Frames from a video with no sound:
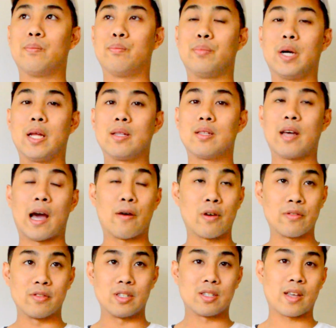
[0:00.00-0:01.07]
But
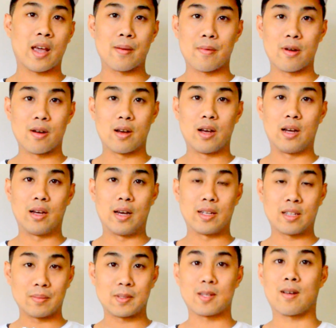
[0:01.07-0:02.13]
however, this camera
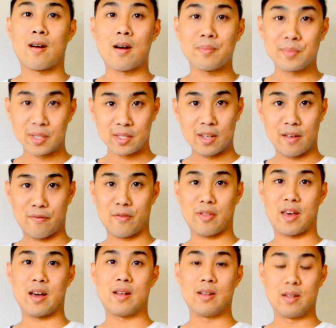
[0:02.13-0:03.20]
attempts to compensate for
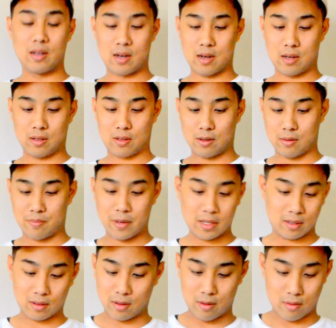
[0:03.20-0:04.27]
that. So
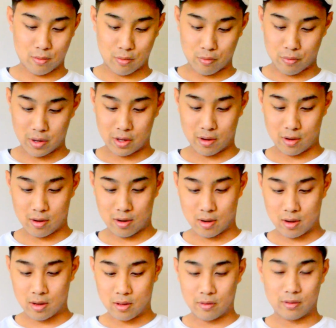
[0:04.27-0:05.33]
basically, when you're
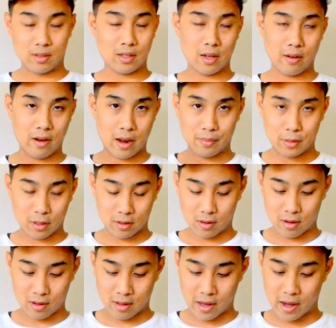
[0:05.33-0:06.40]
set your aperture and
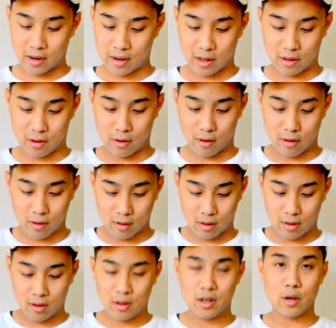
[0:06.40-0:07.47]
all that, and you're
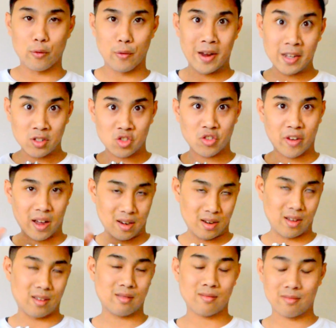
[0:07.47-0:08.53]
range
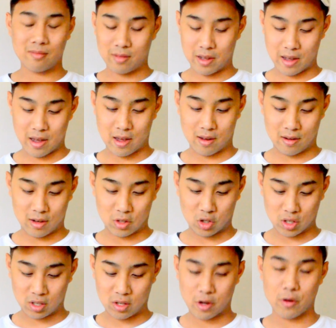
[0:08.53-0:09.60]
finding and
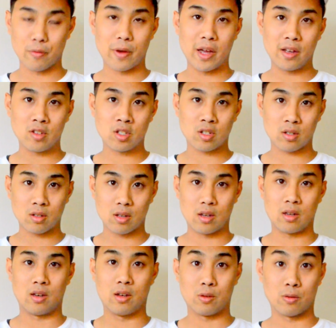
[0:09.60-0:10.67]
adjusting your range
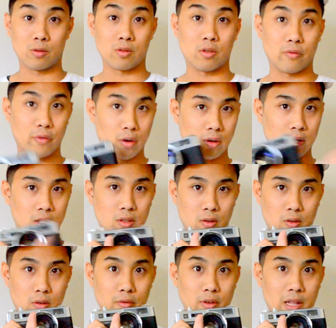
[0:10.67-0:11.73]
in order to focus
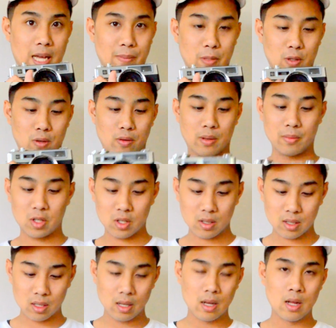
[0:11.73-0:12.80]
and overlap the two
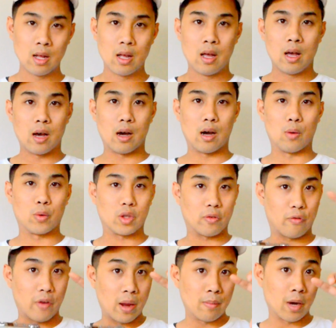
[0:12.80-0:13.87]
images, what the
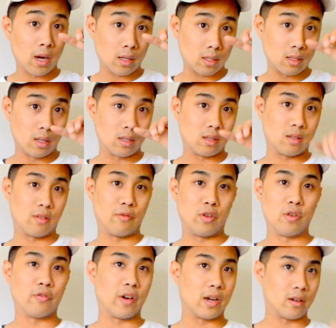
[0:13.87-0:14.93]
frame box does in
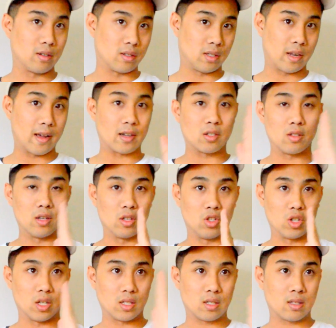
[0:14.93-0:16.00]
the viewfinder is it actually
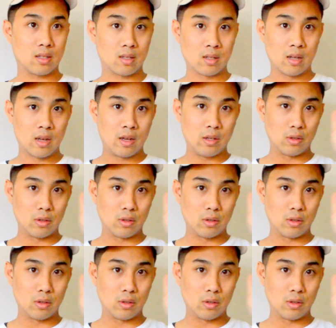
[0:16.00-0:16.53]
adjusts.